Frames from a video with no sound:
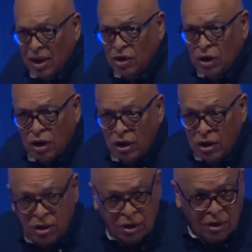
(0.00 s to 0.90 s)
And you're
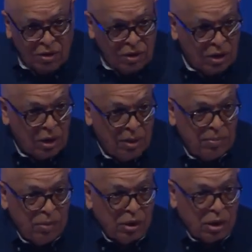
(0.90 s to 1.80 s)
gonna, you're gonna, you're
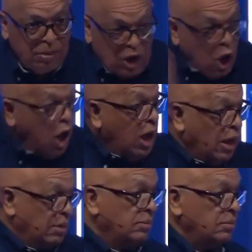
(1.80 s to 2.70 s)
gonna, you're gonna be
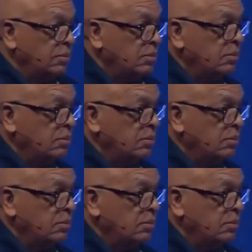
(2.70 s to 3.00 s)
gone.